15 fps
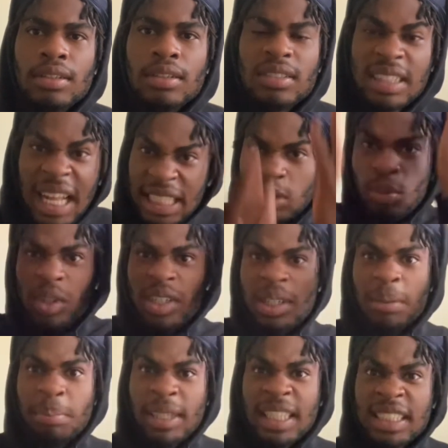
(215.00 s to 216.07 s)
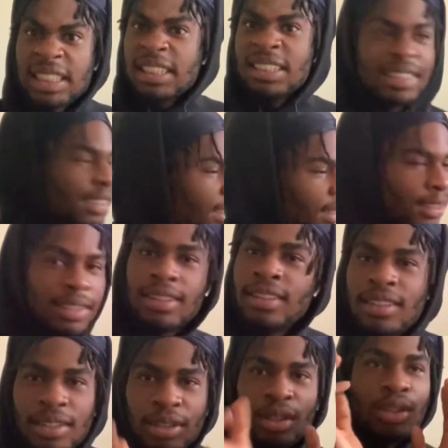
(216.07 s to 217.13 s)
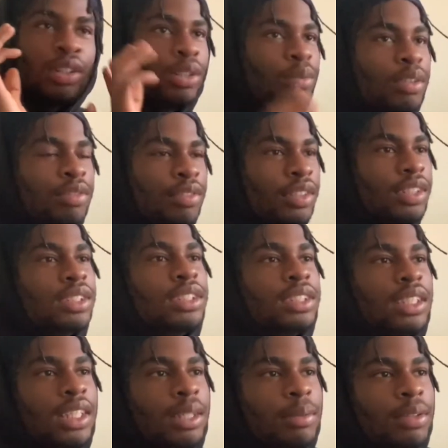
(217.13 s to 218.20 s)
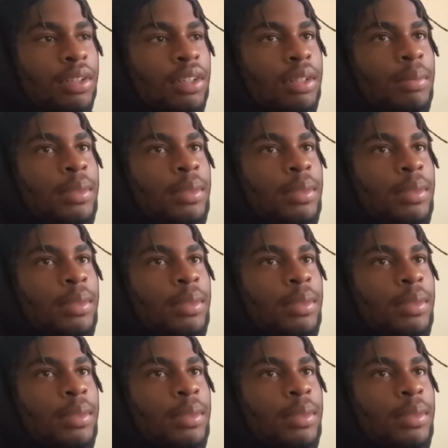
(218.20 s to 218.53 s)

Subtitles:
That's one of the biggest. You know what? We finna just keep going, my